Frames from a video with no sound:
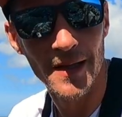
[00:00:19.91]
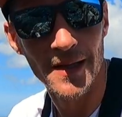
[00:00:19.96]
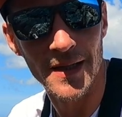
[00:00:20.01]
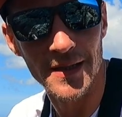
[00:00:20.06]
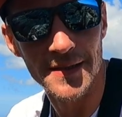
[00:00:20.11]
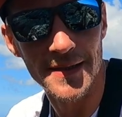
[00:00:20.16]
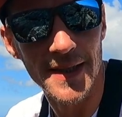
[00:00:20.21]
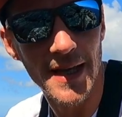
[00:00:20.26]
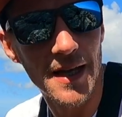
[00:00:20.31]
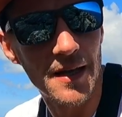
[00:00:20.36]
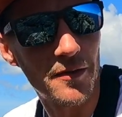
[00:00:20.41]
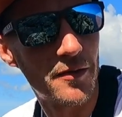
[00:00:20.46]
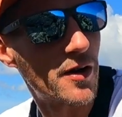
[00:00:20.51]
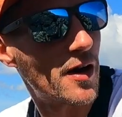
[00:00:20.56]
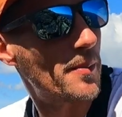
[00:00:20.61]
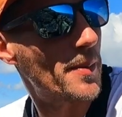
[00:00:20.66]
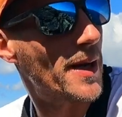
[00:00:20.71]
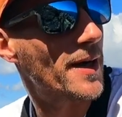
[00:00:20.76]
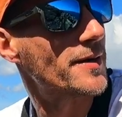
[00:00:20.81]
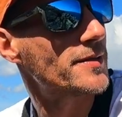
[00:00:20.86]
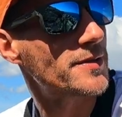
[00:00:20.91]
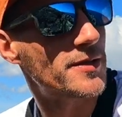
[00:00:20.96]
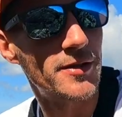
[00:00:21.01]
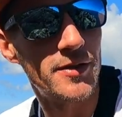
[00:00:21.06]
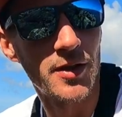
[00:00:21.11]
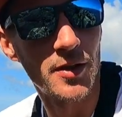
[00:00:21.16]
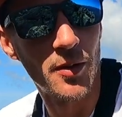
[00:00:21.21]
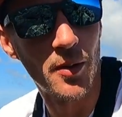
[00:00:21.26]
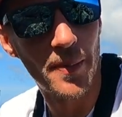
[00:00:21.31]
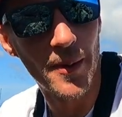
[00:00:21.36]
Now today I've come out to
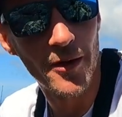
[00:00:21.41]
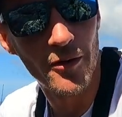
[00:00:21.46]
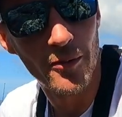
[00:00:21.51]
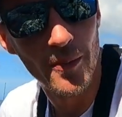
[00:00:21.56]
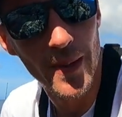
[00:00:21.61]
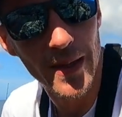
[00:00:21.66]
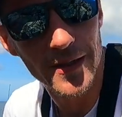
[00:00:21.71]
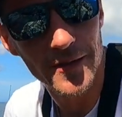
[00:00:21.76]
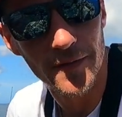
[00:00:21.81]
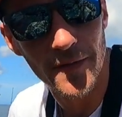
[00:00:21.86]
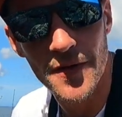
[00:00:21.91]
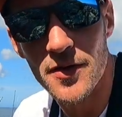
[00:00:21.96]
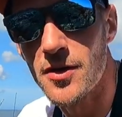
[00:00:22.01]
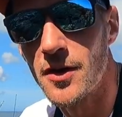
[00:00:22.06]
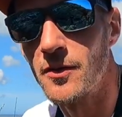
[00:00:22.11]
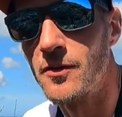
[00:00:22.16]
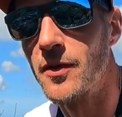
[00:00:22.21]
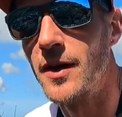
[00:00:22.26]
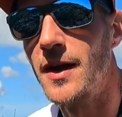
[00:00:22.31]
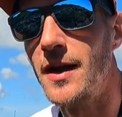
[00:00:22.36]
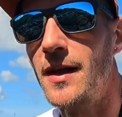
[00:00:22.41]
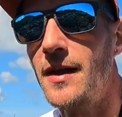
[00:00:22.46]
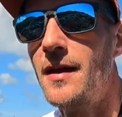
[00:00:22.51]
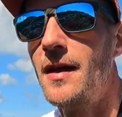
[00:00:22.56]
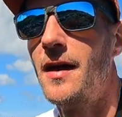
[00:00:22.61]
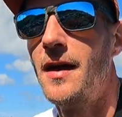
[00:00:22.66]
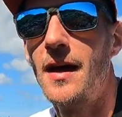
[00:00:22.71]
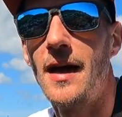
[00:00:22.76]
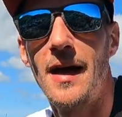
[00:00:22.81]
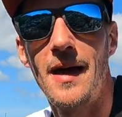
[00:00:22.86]
do a bit of mixed fishing
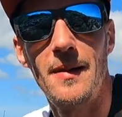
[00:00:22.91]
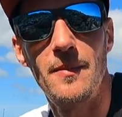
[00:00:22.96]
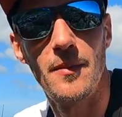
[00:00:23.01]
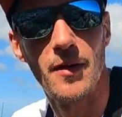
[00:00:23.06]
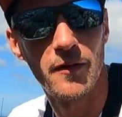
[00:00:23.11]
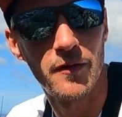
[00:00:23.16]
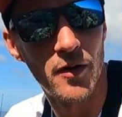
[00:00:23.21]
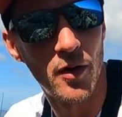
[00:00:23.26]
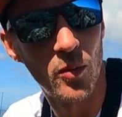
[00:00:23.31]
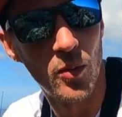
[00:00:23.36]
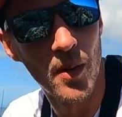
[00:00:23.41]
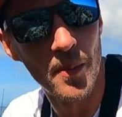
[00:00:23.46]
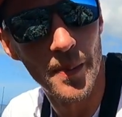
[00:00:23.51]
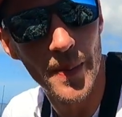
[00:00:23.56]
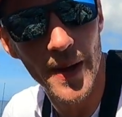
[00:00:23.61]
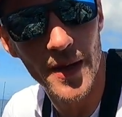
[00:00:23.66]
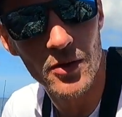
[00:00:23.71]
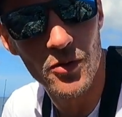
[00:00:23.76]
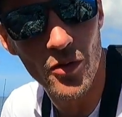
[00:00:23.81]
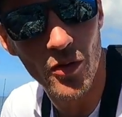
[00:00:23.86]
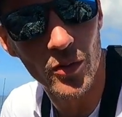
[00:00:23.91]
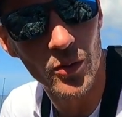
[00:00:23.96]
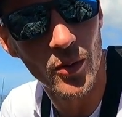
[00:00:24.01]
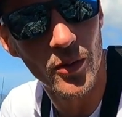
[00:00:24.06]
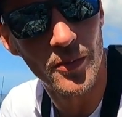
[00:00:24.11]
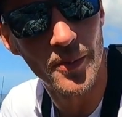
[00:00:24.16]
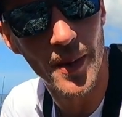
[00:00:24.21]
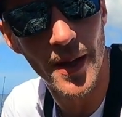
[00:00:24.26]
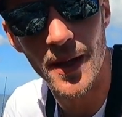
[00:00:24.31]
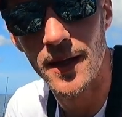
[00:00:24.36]
really. I've got one beach rod
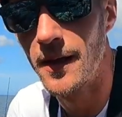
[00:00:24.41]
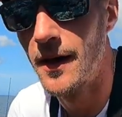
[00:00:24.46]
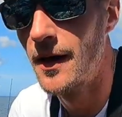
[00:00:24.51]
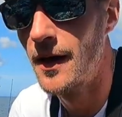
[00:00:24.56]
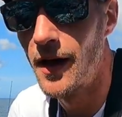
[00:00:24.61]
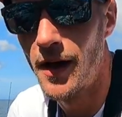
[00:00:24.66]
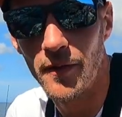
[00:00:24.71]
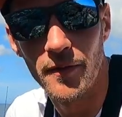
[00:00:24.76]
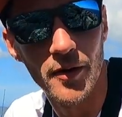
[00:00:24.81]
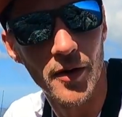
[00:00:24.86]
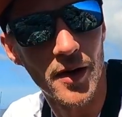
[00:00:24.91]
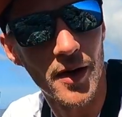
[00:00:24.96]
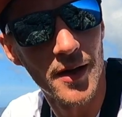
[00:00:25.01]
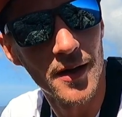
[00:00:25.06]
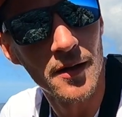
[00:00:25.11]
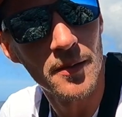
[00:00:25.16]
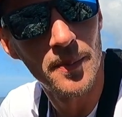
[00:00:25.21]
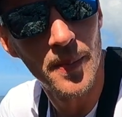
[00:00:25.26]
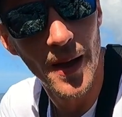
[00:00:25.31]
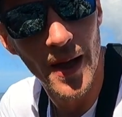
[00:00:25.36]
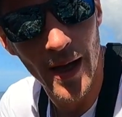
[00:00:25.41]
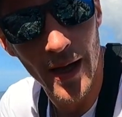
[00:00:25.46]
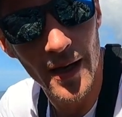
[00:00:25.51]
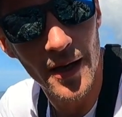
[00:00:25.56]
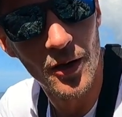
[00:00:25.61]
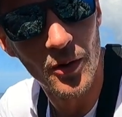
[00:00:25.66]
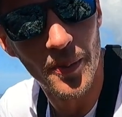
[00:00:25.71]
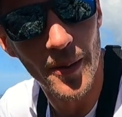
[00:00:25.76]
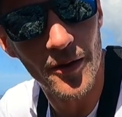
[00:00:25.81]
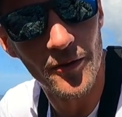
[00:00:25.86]
with me, I've got a
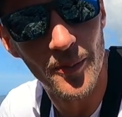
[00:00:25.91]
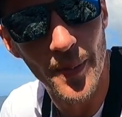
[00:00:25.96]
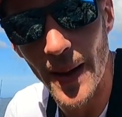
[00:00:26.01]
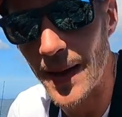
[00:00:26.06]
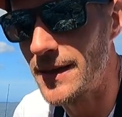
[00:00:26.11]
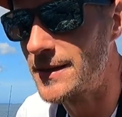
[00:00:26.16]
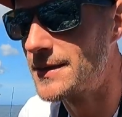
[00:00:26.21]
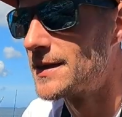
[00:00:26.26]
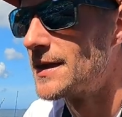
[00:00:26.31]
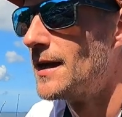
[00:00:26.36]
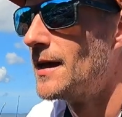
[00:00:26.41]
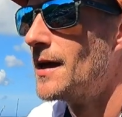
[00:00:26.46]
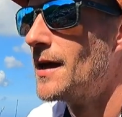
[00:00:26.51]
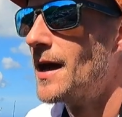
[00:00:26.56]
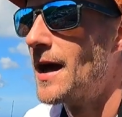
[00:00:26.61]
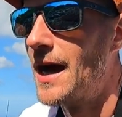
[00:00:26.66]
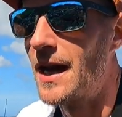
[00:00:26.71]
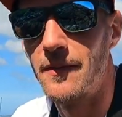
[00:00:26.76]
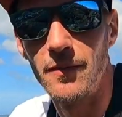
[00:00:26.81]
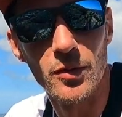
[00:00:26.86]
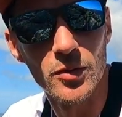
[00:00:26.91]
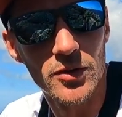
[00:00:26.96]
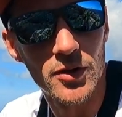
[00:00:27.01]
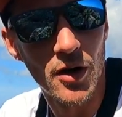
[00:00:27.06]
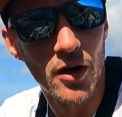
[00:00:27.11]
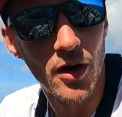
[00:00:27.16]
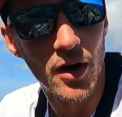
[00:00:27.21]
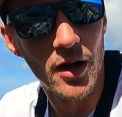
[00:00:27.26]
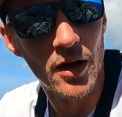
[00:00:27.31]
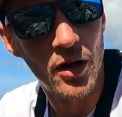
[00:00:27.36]
little bit of bait, and I've
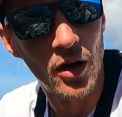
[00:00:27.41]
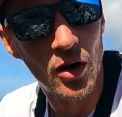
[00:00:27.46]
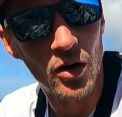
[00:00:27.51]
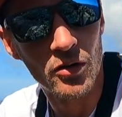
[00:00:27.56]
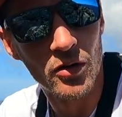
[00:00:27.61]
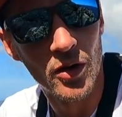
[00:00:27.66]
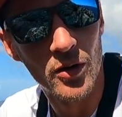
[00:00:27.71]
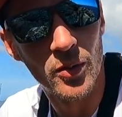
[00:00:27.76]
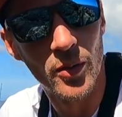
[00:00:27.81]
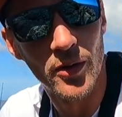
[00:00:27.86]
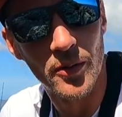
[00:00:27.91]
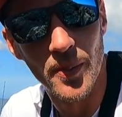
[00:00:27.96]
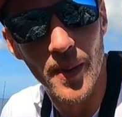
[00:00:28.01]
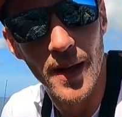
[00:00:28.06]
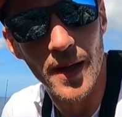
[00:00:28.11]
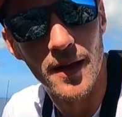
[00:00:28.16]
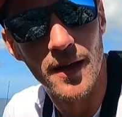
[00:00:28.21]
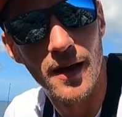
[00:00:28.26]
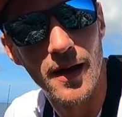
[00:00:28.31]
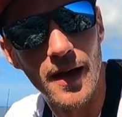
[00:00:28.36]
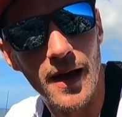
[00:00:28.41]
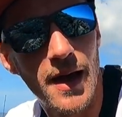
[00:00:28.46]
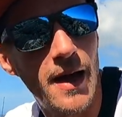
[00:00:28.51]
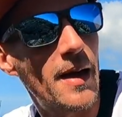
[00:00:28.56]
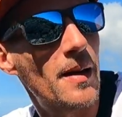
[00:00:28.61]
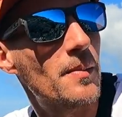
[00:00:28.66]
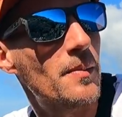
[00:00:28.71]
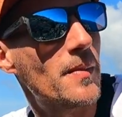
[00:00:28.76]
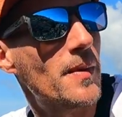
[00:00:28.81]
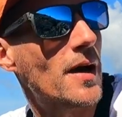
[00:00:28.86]
also got a lure rod with me.
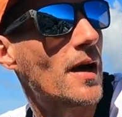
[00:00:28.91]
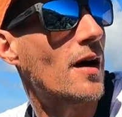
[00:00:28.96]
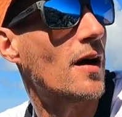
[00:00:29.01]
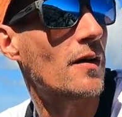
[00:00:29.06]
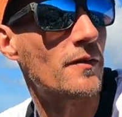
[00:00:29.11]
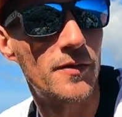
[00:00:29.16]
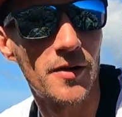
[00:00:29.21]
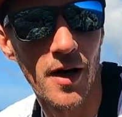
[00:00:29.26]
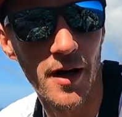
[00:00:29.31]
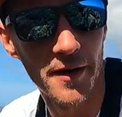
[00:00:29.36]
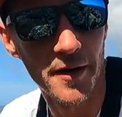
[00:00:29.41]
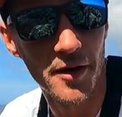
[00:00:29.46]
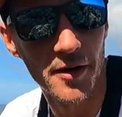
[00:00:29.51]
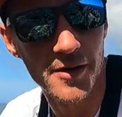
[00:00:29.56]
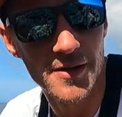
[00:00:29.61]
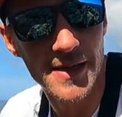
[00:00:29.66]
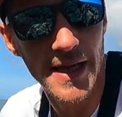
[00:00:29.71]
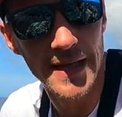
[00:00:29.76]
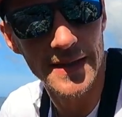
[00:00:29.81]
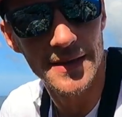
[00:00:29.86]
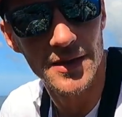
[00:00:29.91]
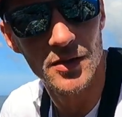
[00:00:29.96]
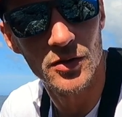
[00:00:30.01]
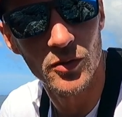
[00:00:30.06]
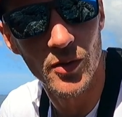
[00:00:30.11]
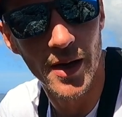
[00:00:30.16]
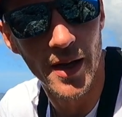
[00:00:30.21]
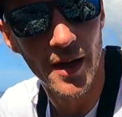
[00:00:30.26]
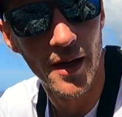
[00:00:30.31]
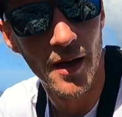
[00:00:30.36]
I've tied on a Texas
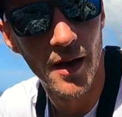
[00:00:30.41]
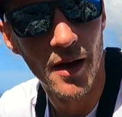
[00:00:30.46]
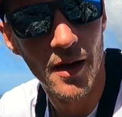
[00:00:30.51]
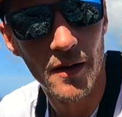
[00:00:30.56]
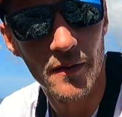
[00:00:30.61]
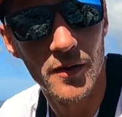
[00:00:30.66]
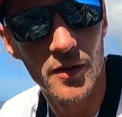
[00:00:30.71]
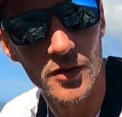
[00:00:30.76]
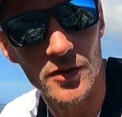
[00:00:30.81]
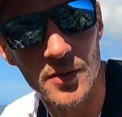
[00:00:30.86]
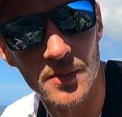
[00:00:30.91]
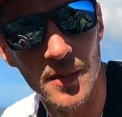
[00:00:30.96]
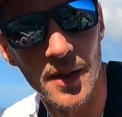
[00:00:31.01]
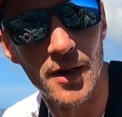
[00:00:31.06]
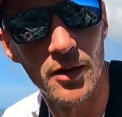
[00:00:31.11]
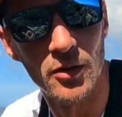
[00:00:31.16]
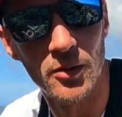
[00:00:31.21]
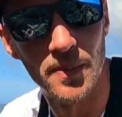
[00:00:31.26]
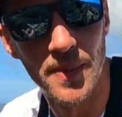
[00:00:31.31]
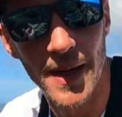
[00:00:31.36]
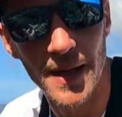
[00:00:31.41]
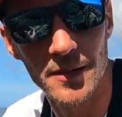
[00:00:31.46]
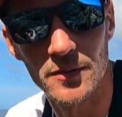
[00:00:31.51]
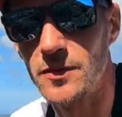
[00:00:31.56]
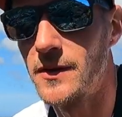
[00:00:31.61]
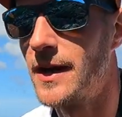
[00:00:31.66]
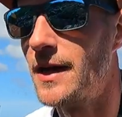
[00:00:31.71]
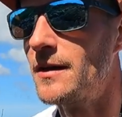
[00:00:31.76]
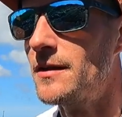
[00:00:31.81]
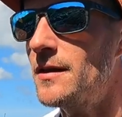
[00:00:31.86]
rig, I've got some little
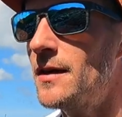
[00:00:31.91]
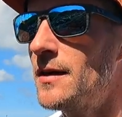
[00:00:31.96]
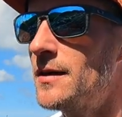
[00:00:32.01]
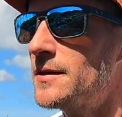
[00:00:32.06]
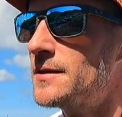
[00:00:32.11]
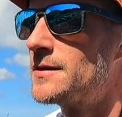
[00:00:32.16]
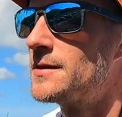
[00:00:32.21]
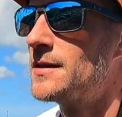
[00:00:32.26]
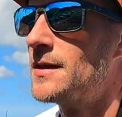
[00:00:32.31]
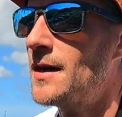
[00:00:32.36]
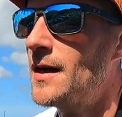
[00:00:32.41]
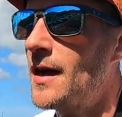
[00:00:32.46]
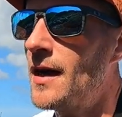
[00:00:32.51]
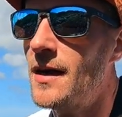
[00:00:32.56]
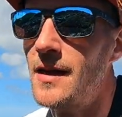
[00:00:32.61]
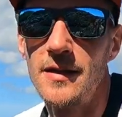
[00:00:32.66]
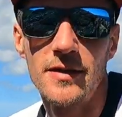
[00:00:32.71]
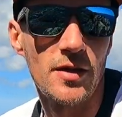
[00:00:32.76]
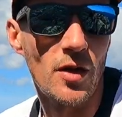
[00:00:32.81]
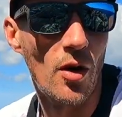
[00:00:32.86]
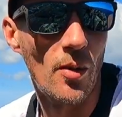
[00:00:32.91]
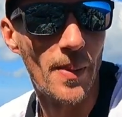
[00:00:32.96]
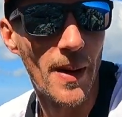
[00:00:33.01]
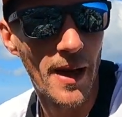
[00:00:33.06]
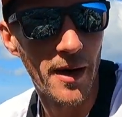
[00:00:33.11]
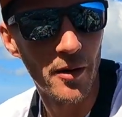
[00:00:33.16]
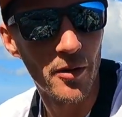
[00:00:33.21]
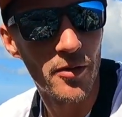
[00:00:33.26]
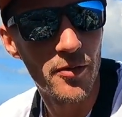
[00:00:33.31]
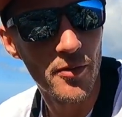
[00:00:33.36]
paddle tail lures, so I
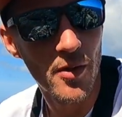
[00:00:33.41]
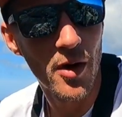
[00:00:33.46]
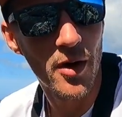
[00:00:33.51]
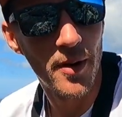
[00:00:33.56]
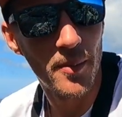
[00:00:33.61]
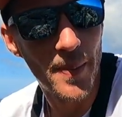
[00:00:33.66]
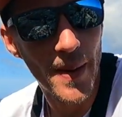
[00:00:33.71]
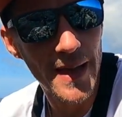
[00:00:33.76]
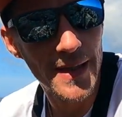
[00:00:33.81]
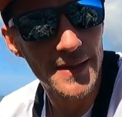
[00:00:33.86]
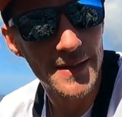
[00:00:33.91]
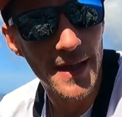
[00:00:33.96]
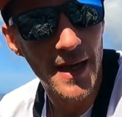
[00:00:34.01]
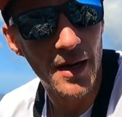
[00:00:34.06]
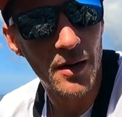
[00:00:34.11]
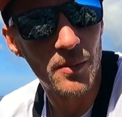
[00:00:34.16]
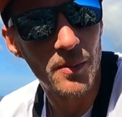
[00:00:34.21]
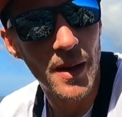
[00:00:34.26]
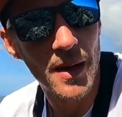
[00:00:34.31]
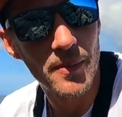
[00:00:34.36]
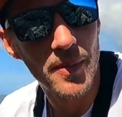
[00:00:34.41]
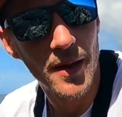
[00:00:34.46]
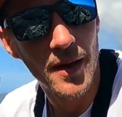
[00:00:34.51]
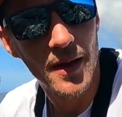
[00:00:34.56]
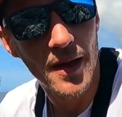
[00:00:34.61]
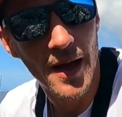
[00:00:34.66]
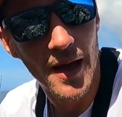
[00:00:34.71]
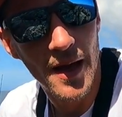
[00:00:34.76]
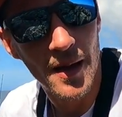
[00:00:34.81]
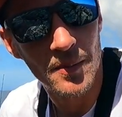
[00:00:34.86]
plan on throwing a bait out,
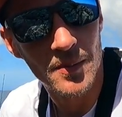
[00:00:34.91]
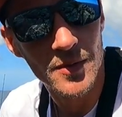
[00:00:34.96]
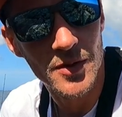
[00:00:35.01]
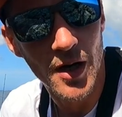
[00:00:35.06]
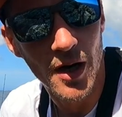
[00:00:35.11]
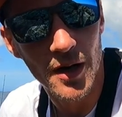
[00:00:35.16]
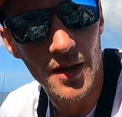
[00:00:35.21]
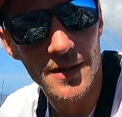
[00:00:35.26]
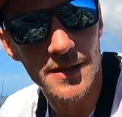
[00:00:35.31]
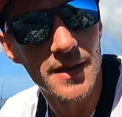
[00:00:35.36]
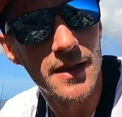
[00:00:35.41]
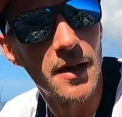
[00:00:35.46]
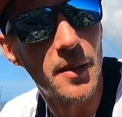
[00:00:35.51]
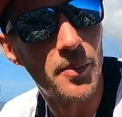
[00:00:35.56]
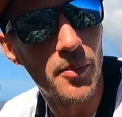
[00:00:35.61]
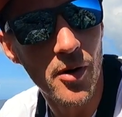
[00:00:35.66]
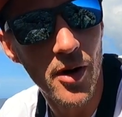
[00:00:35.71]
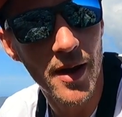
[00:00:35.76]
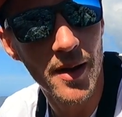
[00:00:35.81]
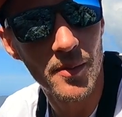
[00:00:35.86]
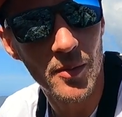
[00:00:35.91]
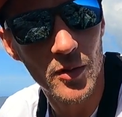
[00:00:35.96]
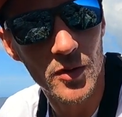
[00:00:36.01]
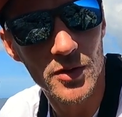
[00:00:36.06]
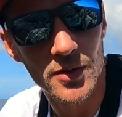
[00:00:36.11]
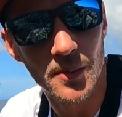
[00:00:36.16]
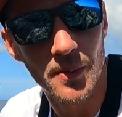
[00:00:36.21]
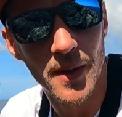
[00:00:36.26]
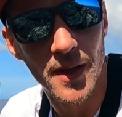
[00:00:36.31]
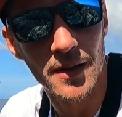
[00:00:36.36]
maybe targeting a bream or
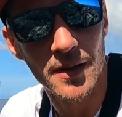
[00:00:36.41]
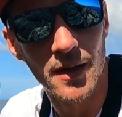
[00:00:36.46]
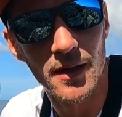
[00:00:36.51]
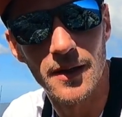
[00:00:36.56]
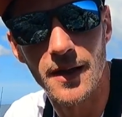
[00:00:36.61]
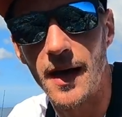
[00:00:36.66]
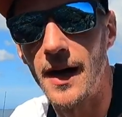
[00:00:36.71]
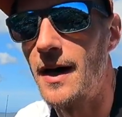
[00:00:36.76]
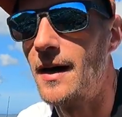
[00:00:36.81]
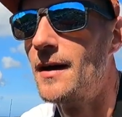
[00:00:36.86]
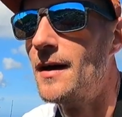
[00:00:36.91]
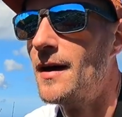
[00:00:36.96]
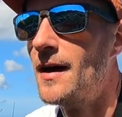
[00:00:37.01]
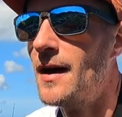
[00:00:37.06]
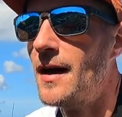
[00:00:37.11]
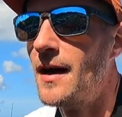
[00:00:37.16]
something like that.